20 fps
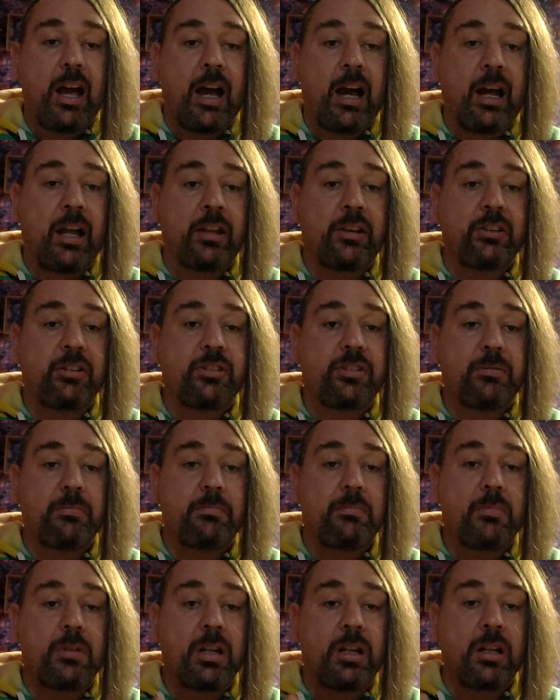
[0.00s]
and
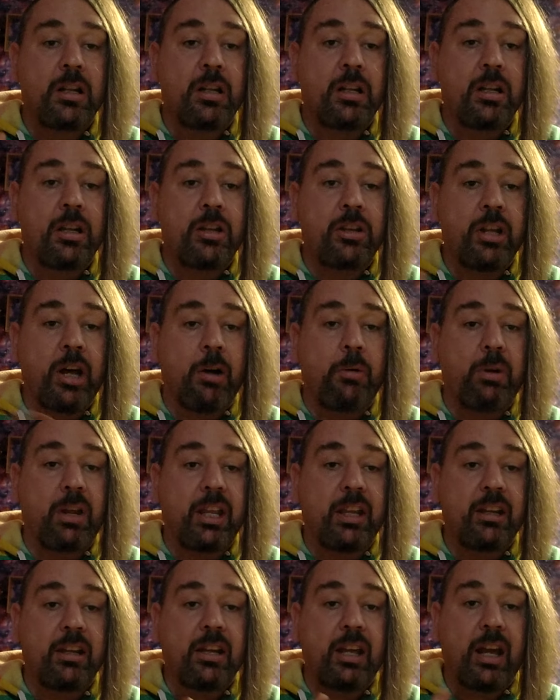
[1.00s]

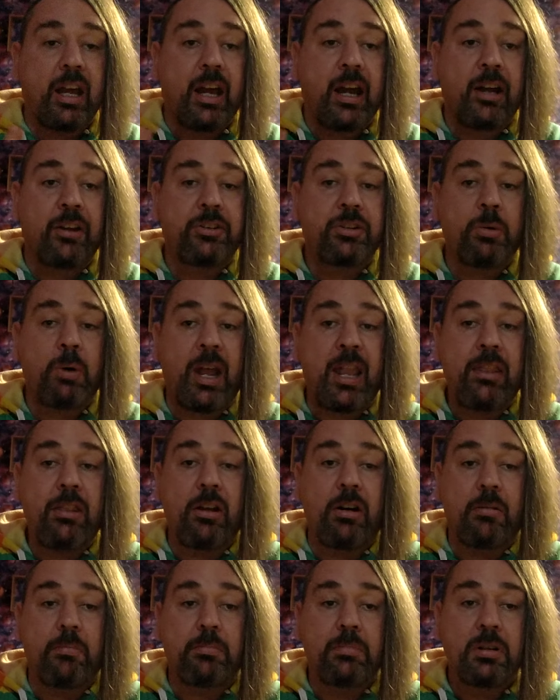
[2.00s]
knowing how to end
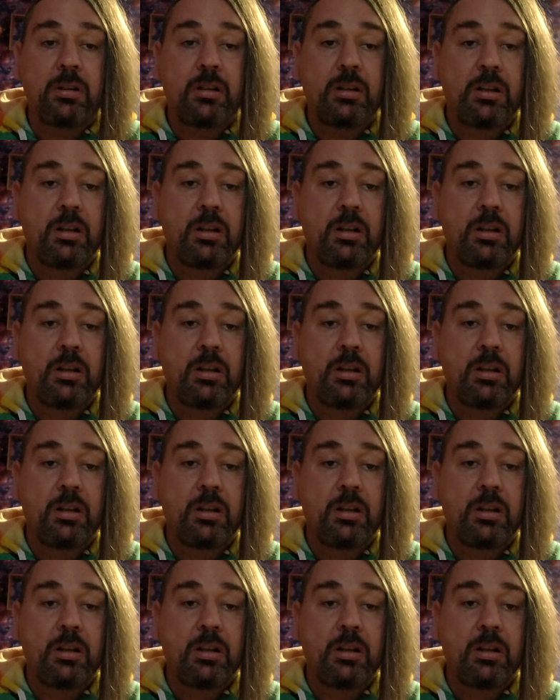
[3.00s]
them.